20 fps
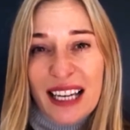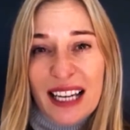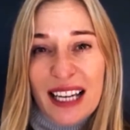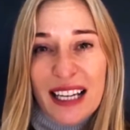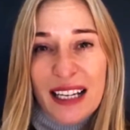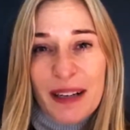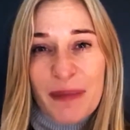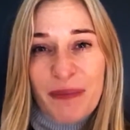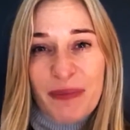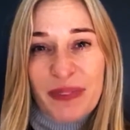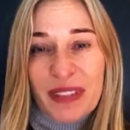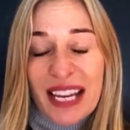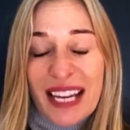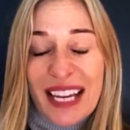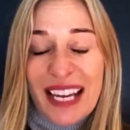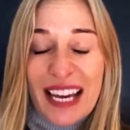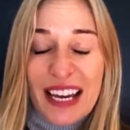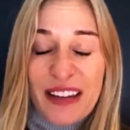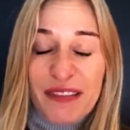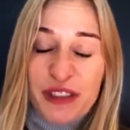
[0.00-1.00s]
Um, I
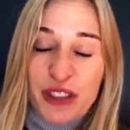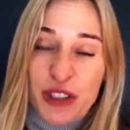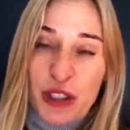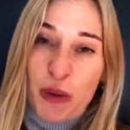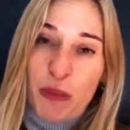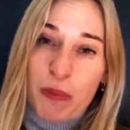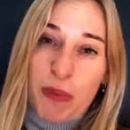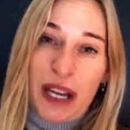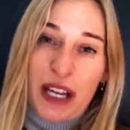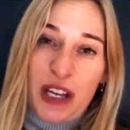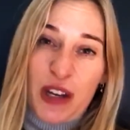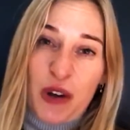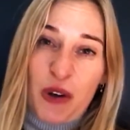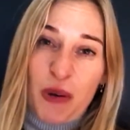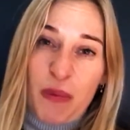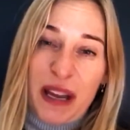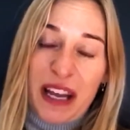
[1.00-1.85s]
have to go back home.